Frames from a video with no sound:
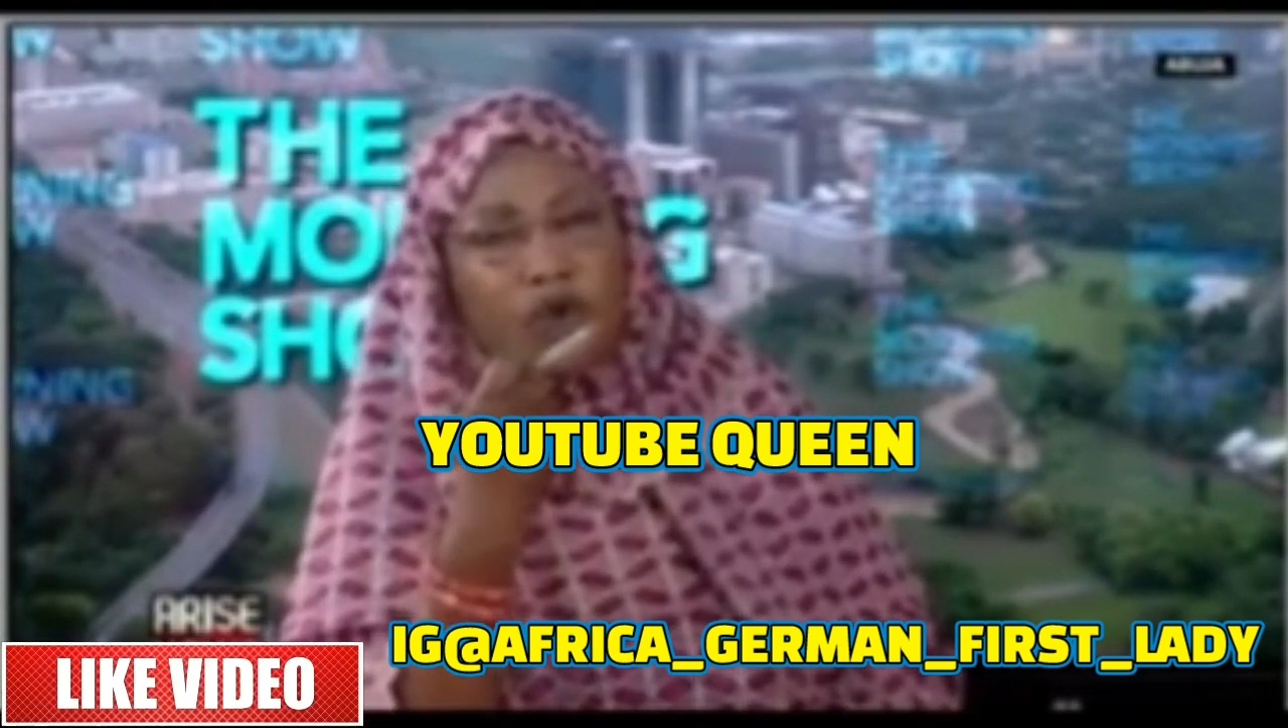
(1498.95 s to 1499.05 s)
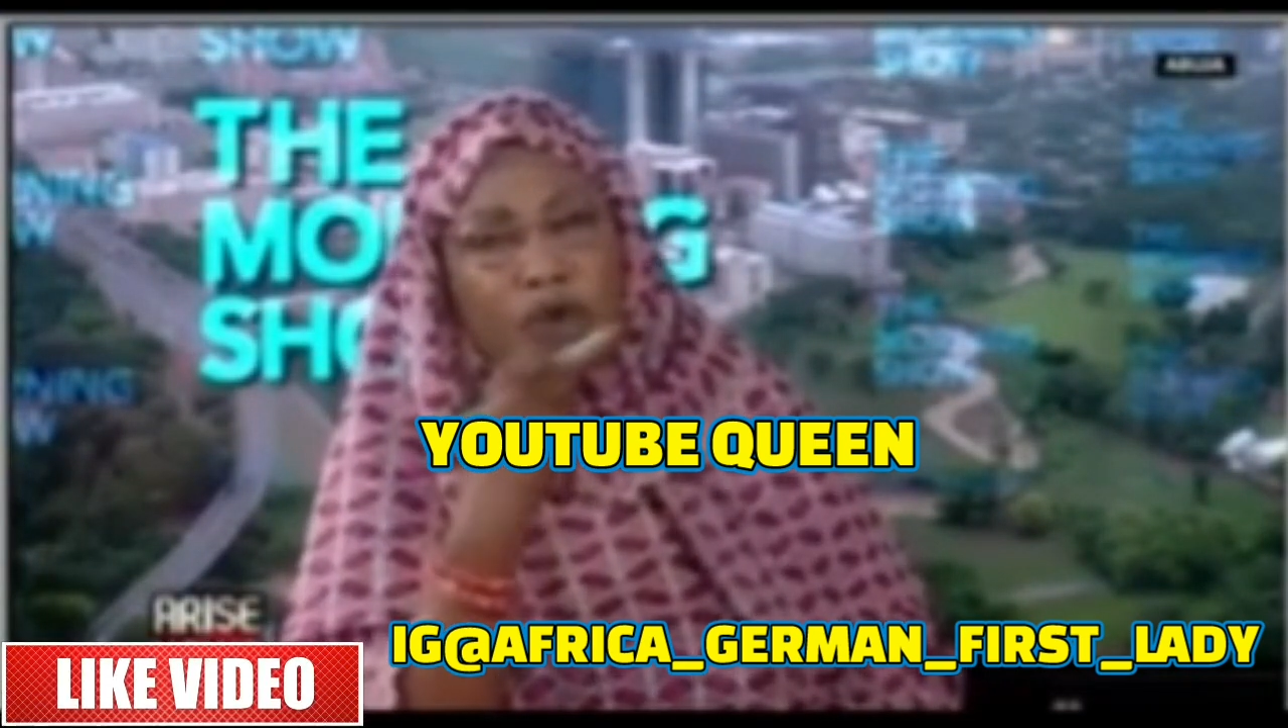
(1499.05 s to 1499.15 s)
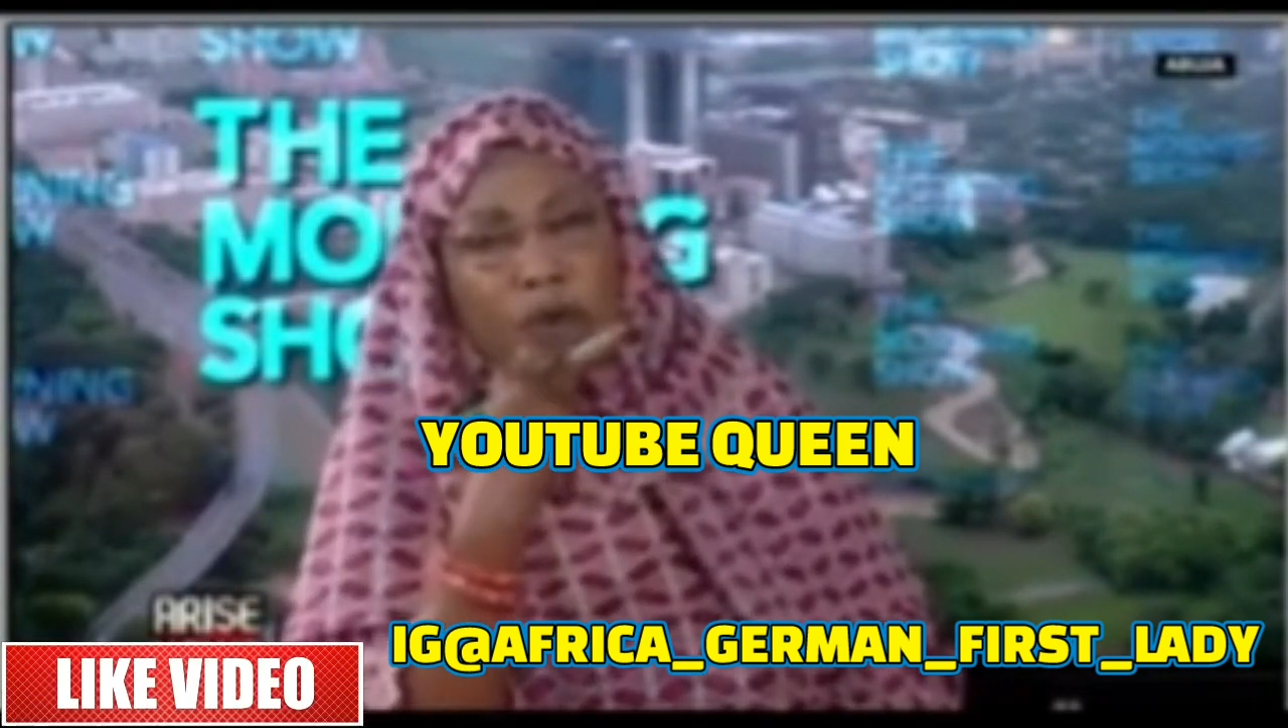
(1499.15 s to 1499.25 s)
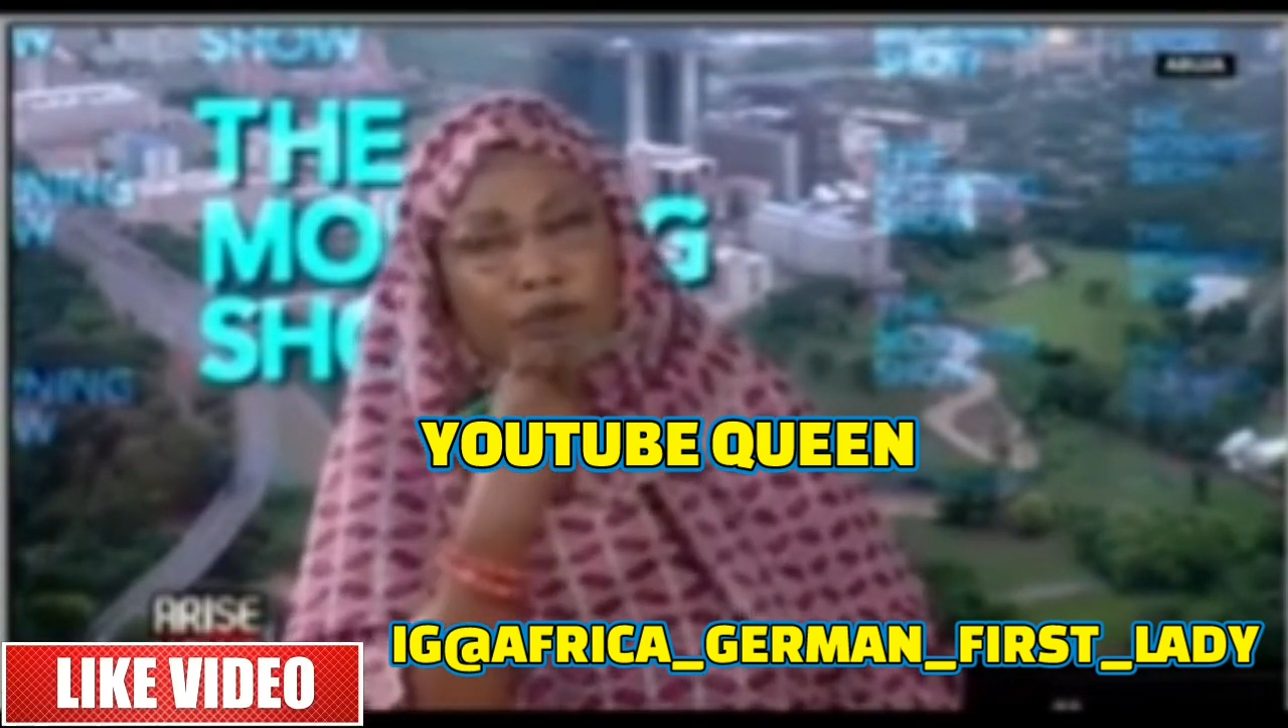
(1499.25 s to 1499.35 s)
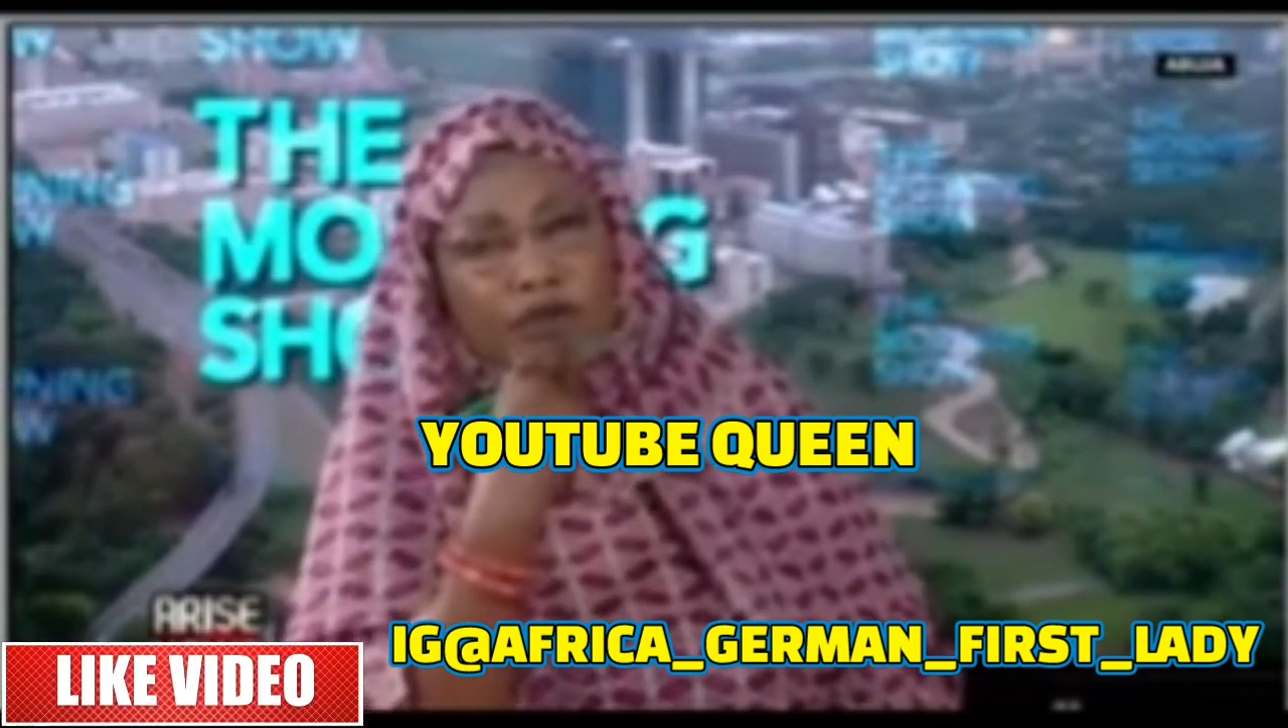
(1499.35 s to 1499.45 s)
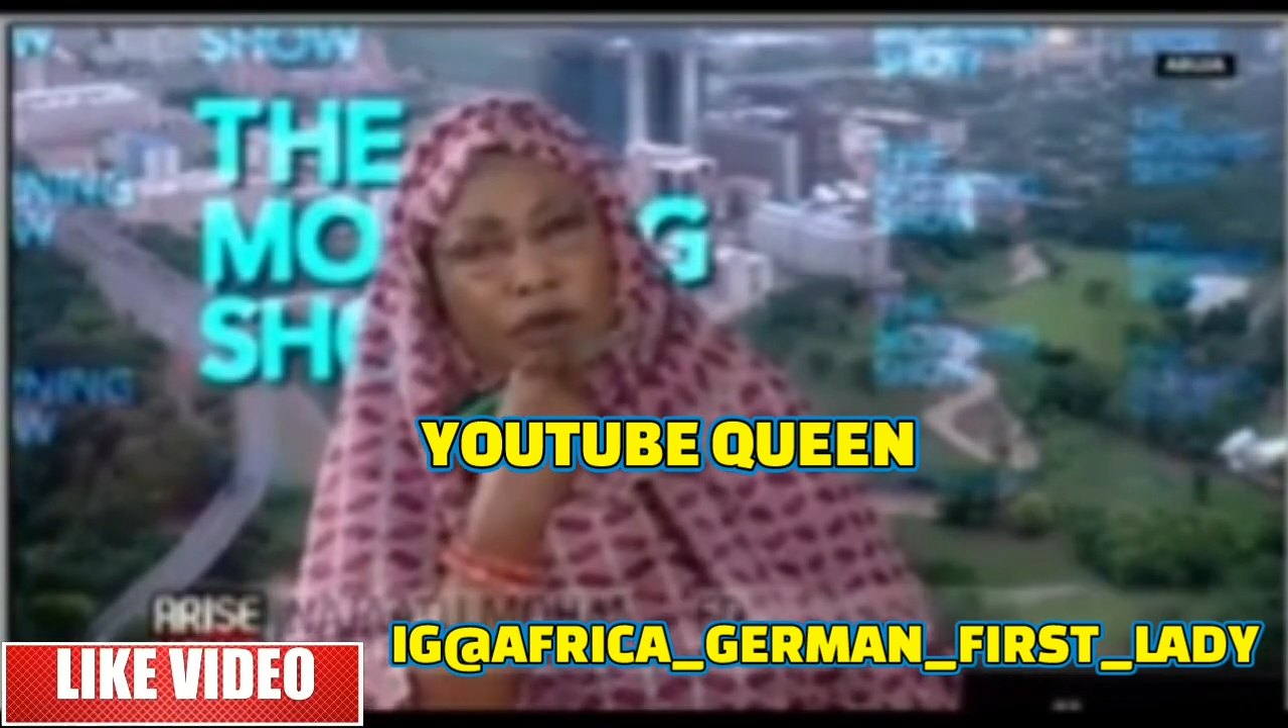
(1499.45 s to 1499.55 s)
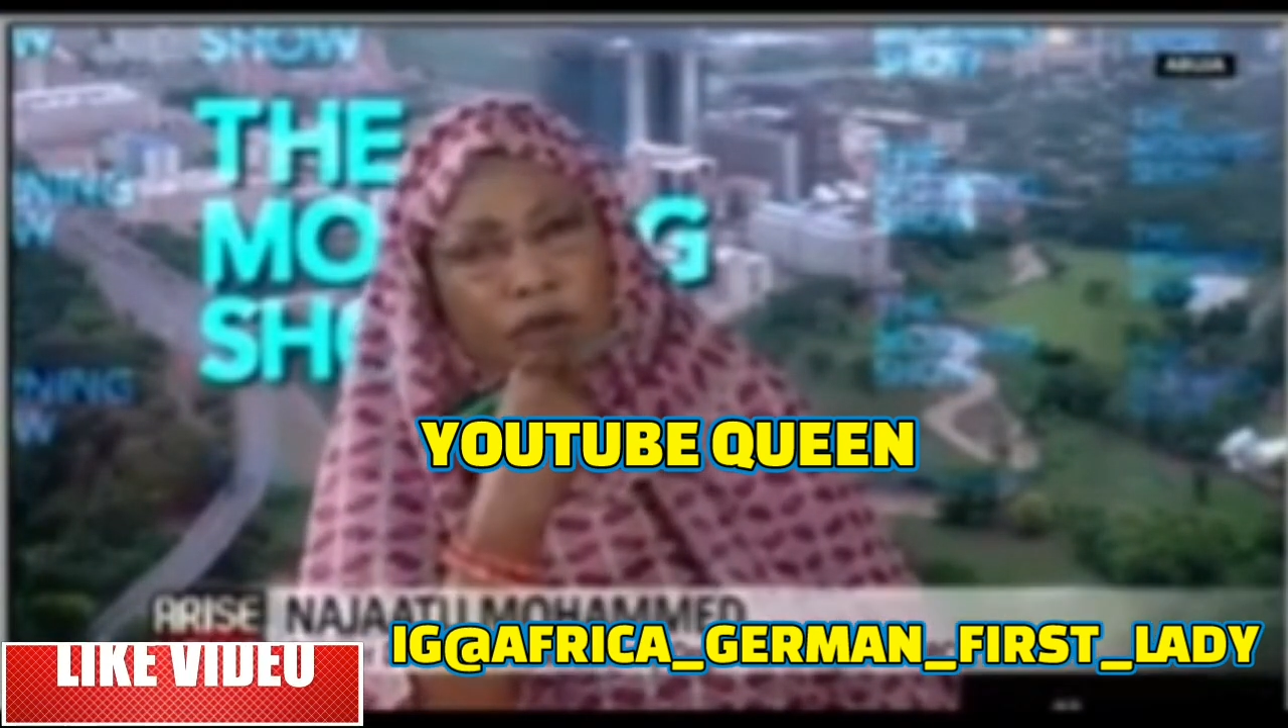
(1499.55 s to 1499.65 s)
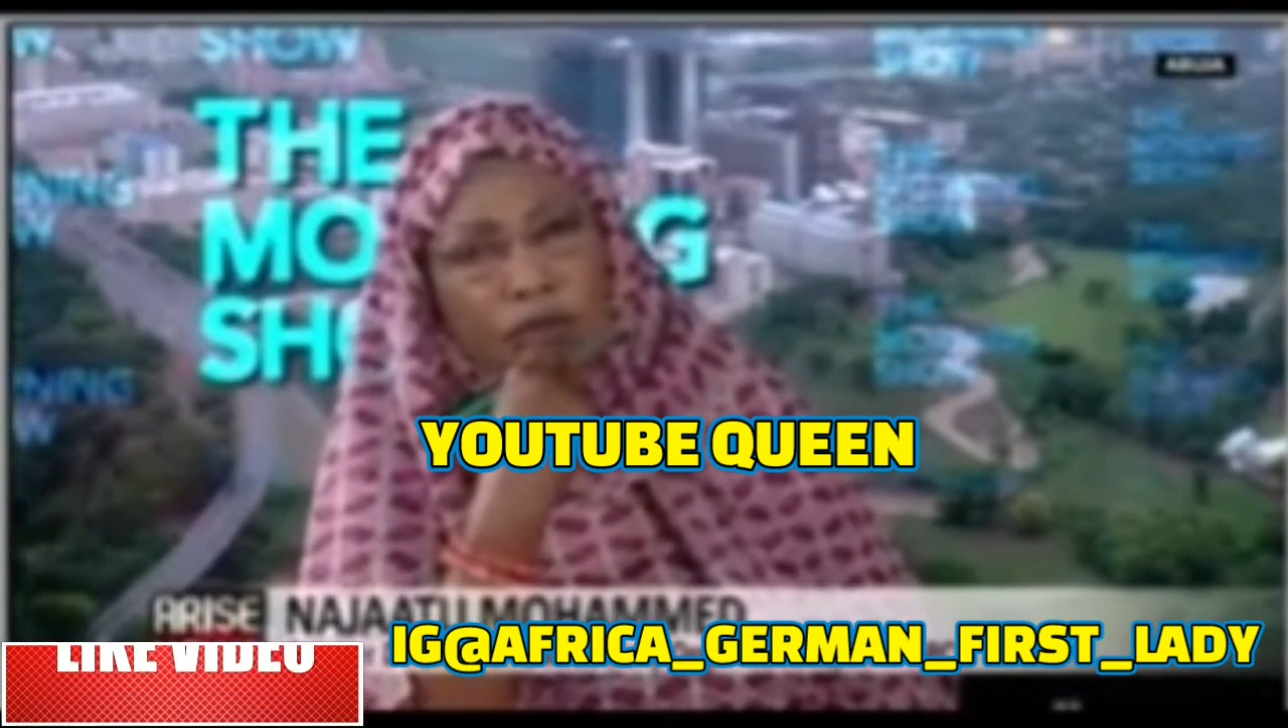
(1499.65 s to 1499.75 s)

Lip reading: corruption.